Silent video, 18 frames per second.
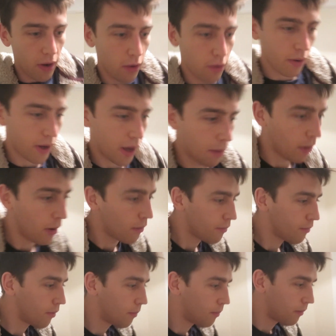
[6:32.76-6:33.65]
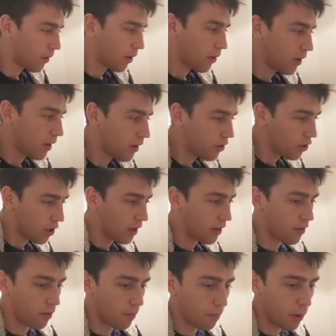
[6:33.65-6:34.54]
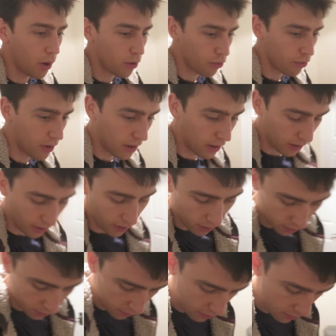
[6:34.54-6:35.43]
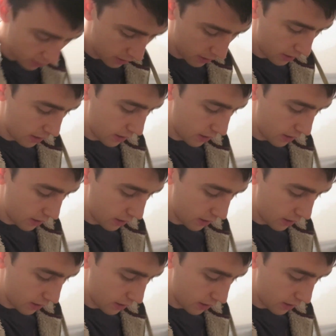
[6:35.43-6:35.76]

Laura came home from uni, she did some pottering in the garden,